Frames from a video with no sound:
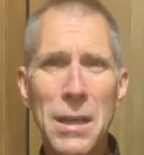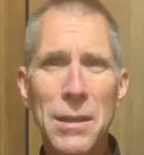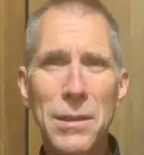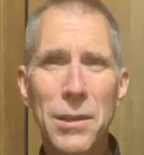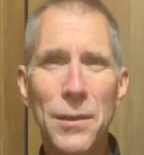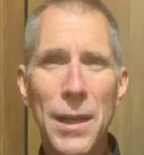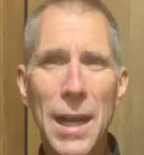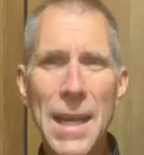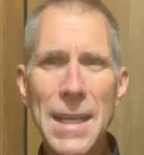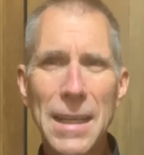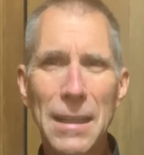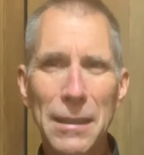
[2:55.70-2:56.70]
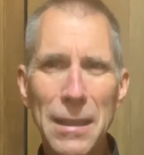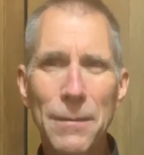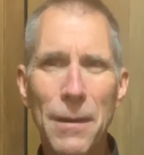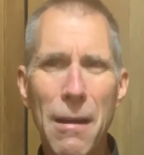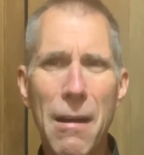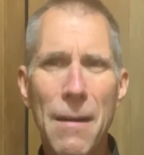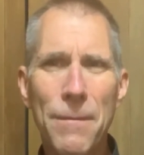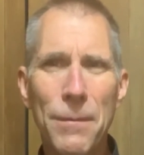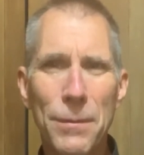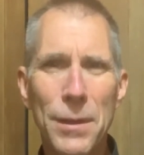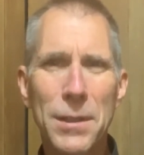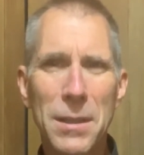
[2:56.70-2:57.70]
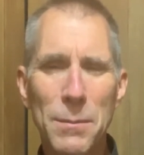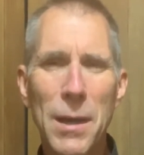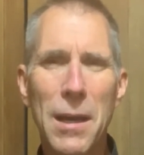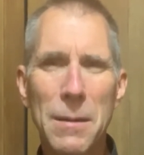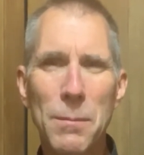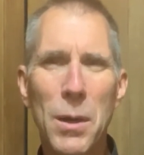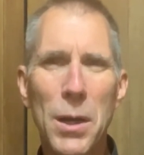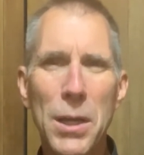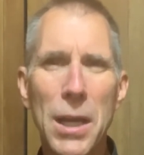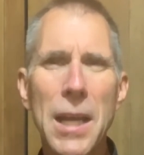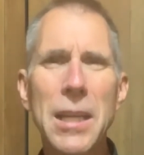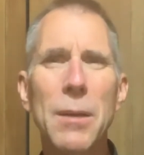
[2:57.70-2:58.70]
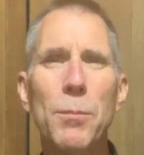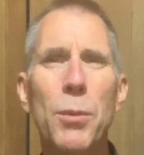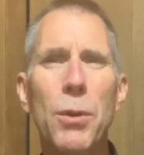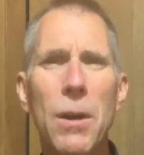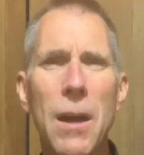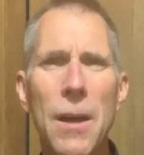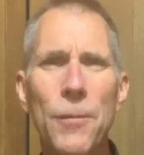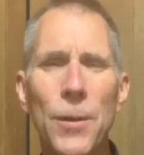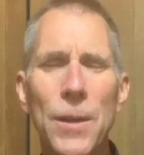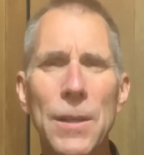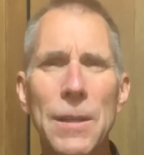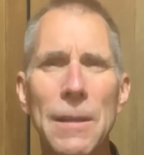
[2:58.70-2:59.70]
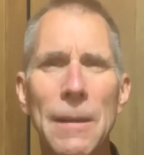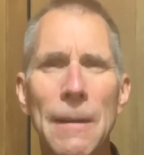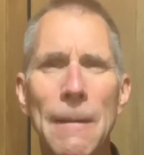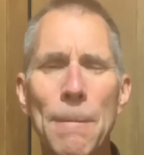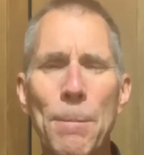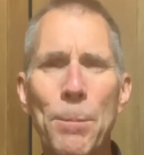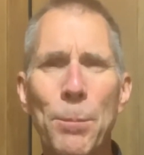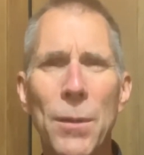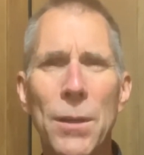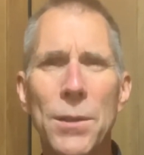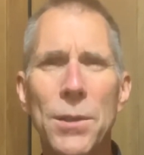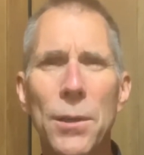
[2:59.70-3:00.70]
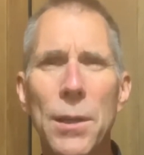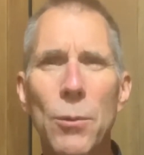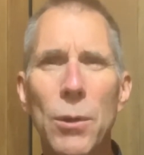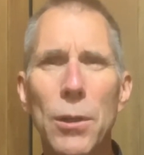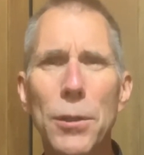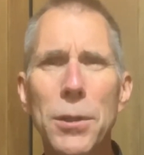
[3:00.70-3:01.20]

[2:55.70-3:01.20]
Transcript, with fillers: so that I can live off this amount of money. I can profit. And so they were looked